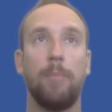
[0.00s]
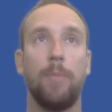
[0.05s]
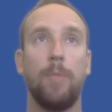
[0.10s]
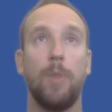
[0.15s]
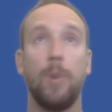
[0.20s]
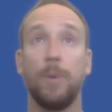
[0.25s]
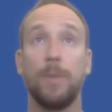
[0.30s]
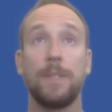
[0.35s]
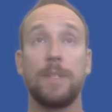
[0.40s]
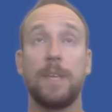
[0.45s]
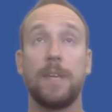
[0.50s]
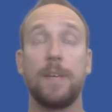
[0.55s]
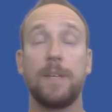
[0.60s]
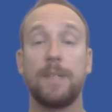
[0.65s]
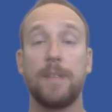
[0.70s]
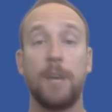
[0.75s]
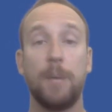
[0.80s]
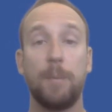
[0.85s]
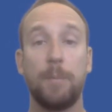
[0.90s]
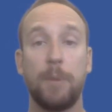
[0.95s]
Those
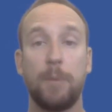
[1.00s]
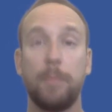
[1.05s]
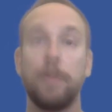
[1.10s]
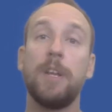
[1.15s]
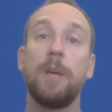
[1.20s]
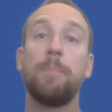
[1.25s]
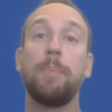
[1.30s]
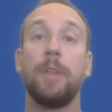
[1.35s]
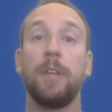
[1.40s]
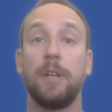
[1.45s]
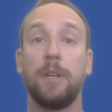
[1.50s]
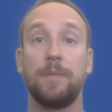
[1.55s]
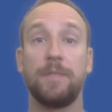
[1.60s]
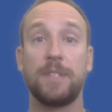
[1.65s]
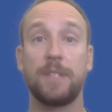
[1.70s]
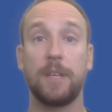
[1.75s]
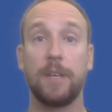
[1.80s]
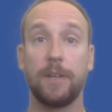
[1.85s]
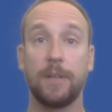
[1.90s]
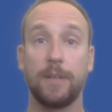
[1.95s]
skills help your manipulative
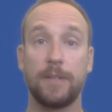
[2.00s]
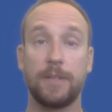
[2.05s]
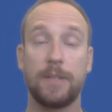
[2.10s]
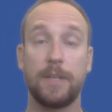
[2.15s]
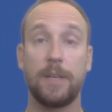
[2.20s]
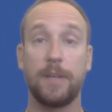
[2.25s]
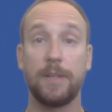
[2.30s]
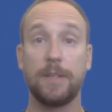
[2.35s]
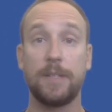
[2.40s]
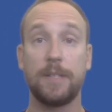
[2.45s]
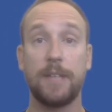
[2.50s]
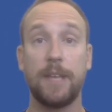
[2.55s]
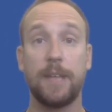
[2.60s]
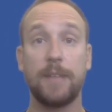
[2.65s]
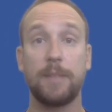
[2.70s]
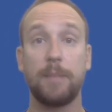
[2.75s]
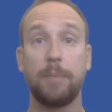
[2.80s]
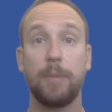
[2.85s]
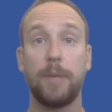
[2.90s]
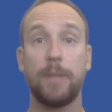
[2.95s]
skills, skills it takes
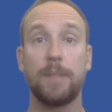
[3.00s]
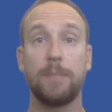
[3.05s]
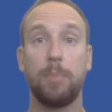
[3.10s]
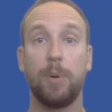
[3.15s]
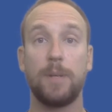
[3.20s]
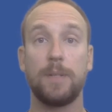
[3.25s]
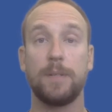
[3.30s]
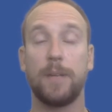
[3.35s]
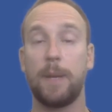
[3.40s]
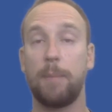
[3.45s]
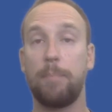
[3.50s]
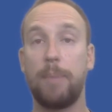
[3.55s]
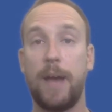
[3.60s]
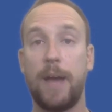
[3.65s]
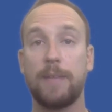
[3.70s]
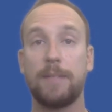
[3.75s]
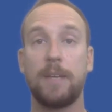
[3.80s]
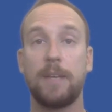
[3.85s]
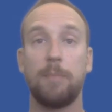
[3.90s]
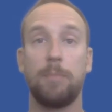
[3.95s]
to play sports like
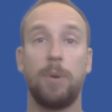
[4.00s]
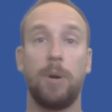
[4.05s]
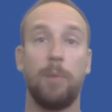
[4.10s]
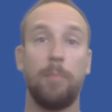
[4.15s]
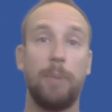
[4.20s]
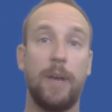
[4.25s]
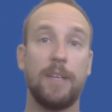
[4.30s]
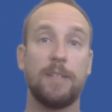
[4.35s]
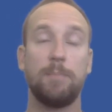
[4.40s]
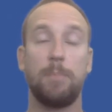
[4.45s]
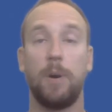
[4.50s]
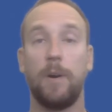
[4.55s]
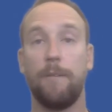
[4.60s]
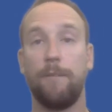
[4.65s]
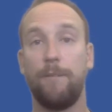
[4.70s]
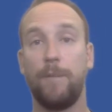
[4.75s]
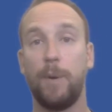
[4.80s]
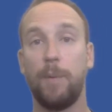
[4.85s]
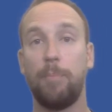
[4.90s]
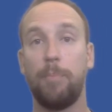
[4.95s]
basketball, baseball,
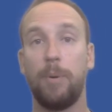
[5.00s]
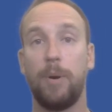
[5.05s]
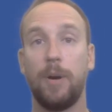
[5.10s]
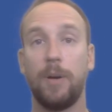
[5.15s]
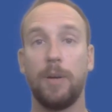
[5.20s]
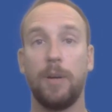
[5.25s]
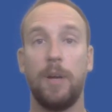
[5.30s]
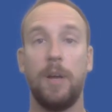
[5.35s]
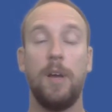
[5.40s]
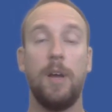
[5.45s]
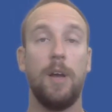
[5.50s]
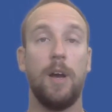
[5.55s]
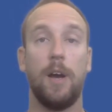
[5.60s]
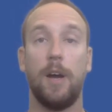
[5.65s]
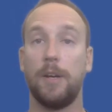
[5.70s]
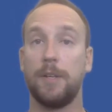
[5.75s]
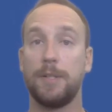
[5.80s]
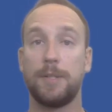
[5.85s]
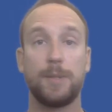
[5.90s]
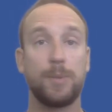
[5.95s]
football,
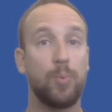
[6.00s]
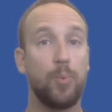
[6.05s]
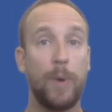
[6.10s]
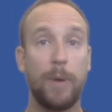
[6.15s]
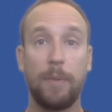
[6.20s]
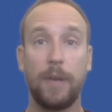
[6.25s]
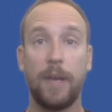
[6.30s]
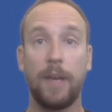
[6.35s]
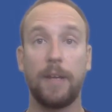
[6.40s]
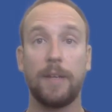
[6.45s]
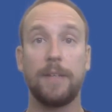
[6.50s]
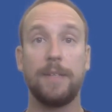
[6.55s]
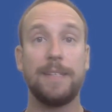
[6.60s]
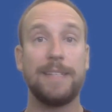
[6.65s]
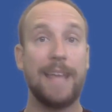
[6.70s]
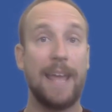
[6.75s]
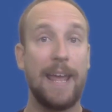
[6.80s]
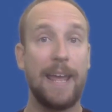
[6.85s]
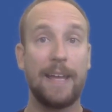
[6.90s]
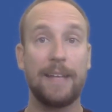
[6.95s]
swimming,
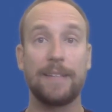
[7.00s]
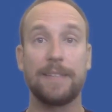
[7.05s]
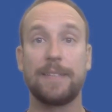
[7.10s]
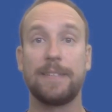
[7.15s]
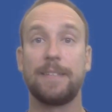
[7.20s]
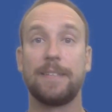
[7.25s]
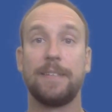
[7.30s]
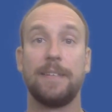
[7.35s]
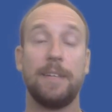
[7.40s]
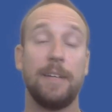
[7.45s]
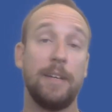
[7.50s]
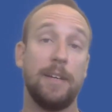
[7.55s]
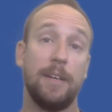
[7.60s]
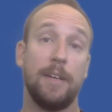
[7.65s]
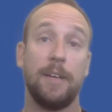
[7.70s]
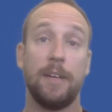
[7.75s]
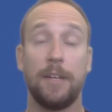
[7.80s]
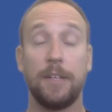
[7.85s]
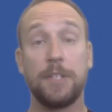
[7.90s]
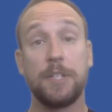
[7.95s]
dance, and